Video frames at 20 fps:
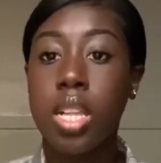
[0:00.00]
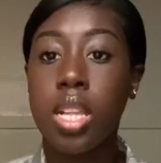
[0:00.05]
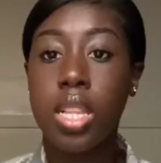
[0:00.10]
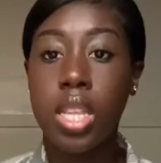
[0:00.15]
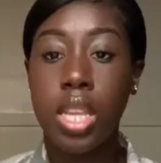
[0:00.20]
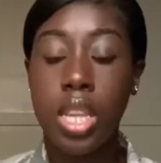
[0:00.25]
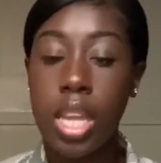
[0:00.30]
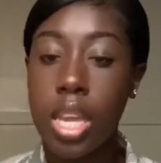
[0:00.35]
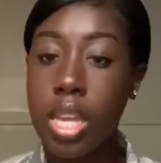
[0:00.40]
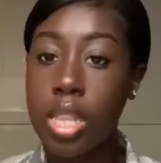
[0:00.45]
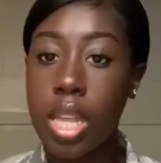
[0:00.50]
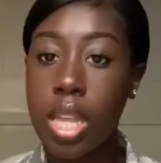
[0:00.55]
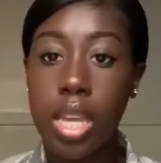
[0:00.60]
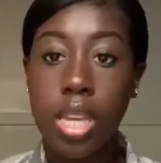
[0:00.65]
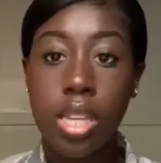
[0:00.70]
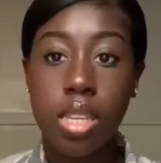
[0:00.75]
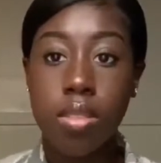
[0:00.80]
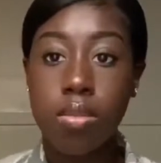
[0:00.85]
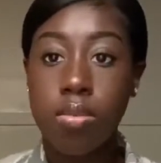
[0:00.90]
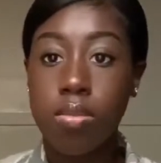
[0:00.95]
cleaning
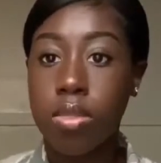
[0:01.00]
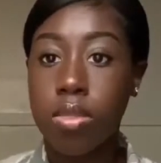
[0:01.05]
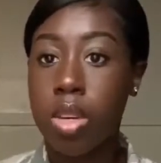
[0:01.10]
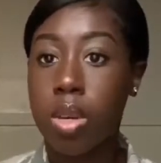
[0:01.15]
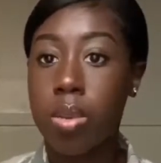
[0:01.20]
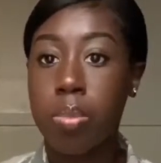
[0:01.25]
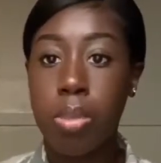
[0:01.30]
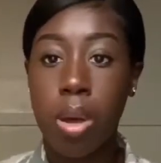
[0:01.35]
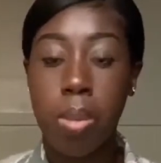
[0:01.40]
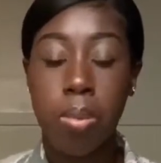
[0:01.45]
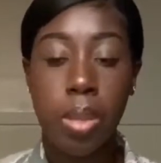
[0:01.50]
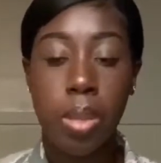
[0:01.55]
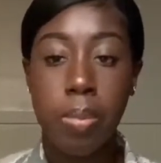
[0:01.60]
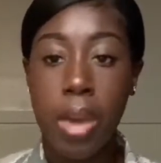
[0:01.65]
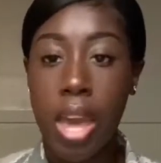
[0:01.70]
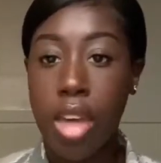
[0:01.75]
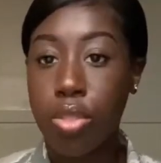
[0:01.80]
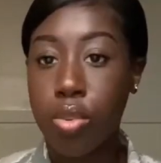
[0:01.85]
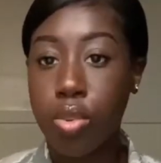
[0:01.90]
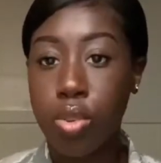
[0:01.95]
like the public
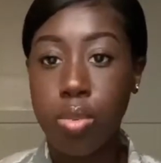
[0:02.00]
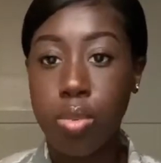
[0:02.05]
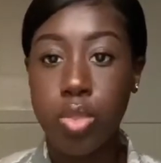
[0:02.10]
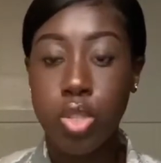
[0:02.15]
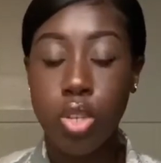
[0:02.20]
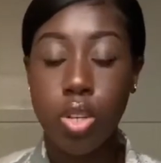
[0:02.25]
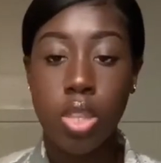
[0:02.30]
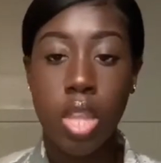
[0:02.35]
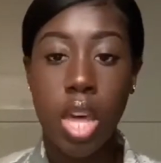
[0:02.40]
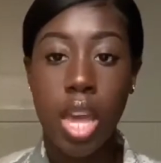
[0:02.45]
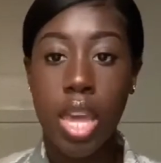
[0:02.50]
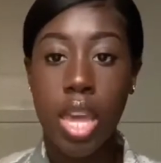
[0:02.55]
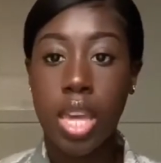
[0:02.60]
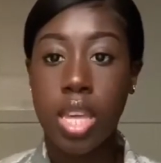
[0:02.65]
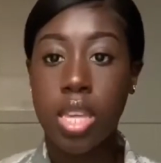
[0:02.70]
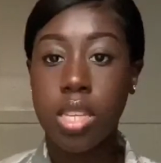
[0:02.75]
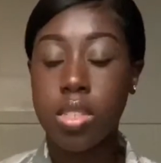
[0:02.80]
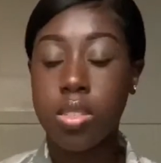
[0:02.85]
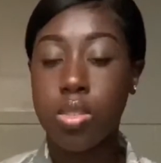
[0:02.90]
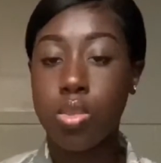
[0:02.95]
bathrooms or like
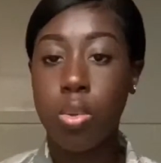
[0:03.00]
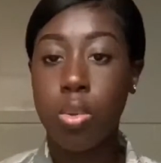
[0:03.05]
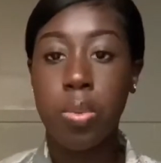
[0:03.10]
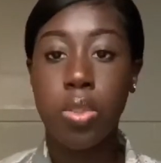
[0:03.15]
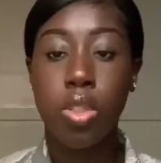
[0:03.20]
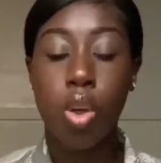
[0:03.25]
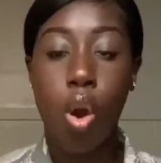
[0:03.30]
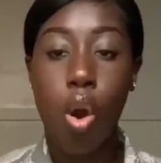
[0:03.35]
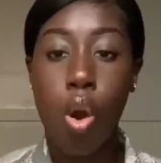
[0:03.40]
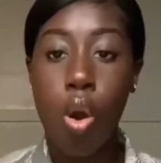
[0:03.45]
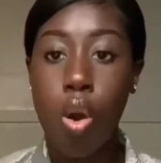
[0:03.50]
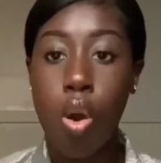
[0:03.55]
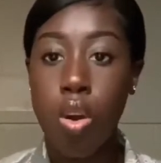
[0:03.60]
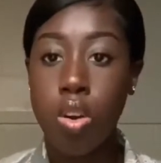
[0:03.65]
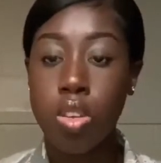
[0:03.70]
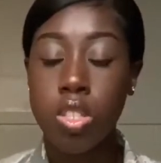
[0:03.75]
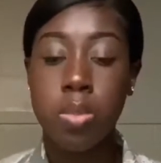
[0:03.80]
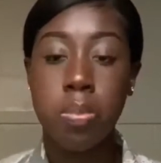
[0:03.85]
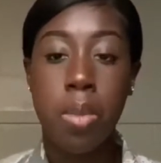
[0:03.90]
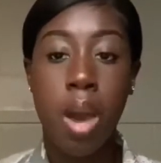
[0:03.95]
sweeping the
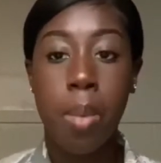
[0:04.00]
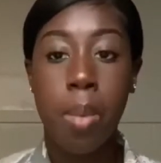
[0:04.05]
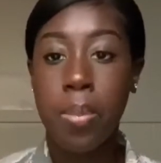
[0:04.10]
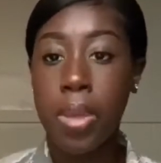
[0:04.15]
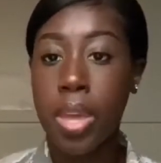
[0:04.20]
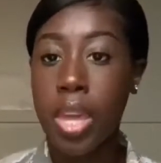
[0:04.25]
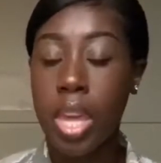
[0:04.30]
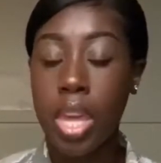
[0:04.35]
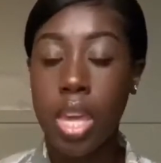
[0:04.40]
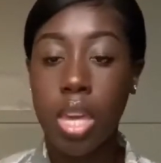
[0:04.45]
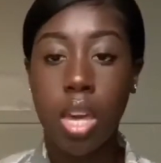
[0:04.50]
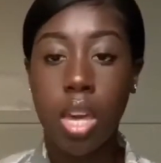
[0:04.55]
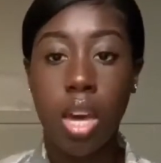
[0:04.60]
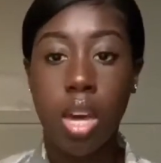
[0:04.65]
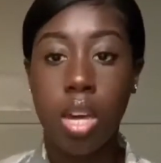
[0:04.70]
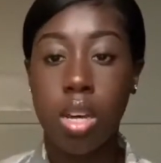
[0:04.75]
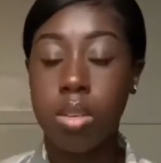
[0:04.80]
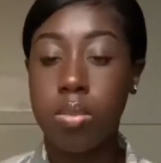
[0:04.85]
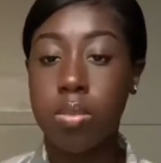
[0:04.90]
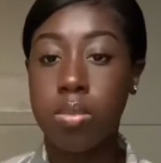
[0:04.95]
halls, mopping,
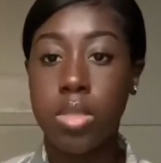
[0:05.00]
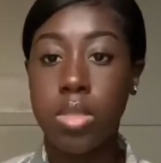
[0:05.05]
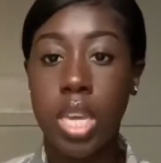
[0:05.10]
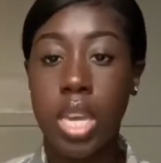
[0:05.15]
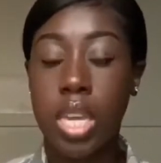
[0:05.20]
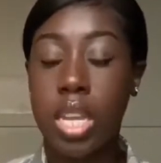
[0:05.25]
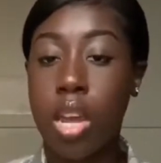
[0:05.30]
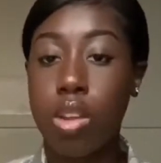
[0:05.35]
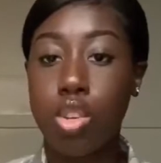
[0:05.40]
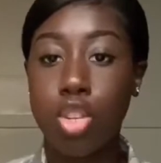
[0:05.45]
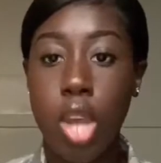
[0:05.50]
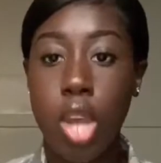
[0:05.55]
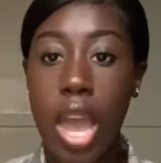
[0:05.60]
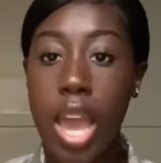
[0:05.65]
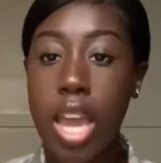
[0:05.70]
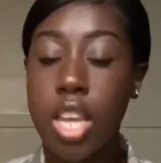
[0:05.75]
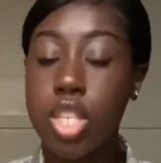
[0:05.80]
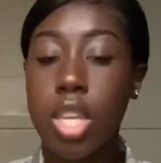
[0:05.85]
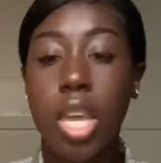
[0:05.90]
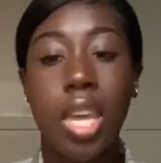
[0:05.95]
um, taking out
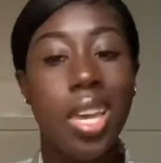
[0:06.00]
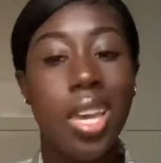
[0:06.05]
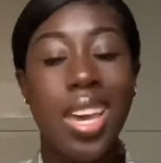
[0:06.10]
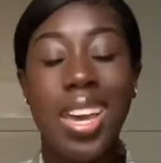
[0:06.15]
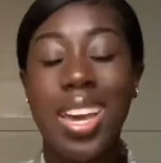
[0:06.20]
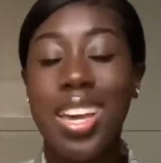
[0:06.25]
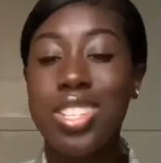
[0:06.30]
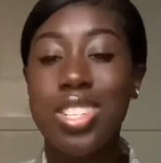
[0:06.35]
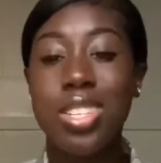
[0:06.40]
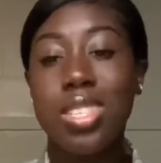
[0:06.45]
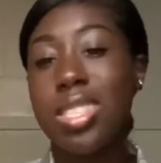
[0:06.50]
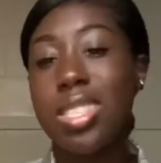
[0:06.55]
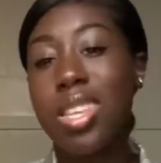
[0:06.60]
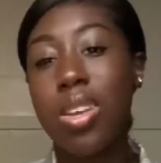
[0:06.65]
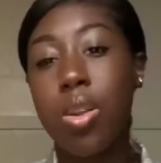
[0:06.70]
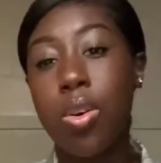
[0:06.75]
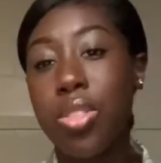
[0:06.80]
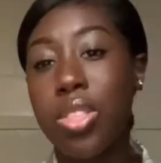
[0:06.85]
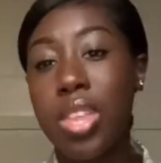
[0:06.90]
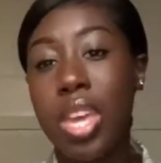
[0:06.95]
trash, like just
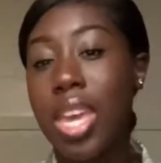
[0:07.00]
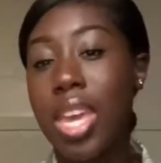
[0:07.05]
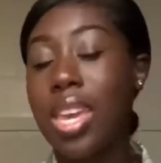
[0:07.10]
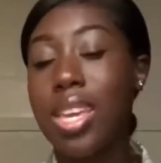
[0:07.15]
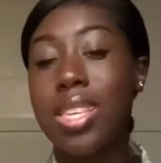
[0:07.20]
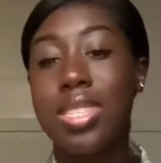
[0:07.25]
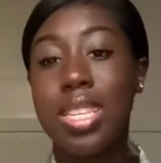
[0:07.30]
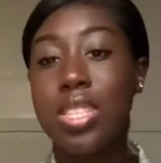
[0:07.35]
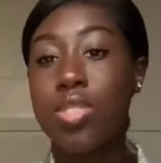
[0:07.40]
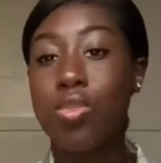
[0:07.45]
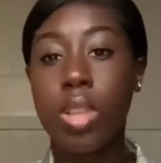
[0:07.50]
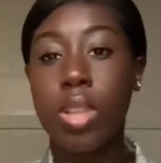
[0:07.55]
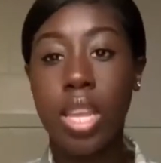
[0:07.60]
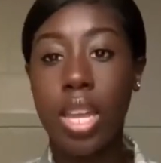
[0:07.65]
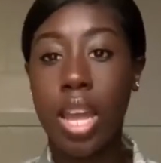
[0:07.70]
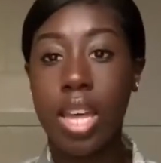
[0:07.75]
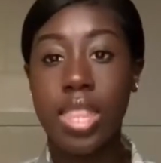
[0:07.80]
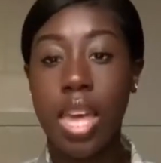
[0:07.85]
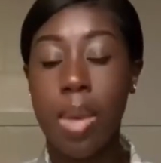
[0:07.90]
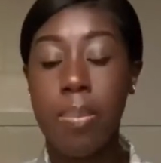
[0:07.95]
little things. It's really
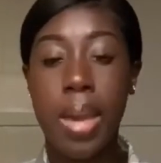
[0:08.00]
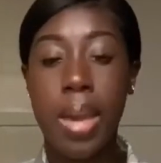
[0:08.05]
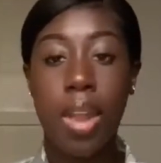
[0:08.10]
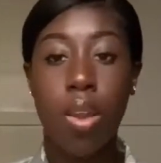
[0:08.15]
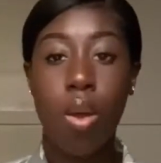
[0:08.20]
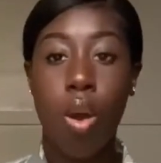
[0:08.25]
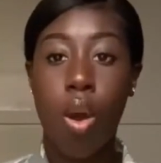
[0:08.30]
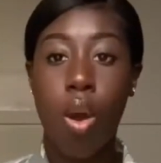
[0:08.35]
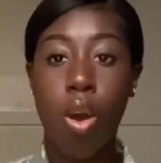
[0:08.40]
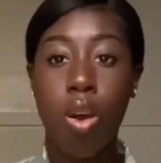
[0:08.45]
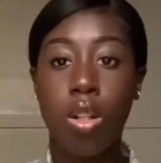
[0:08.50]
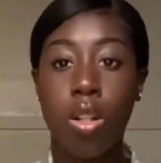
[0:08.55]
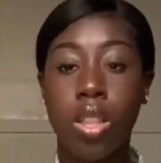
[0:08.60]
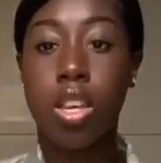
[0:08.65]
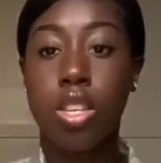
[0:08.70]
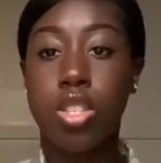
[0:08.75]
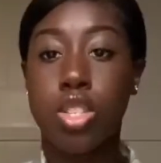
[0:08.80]
not that bad at all.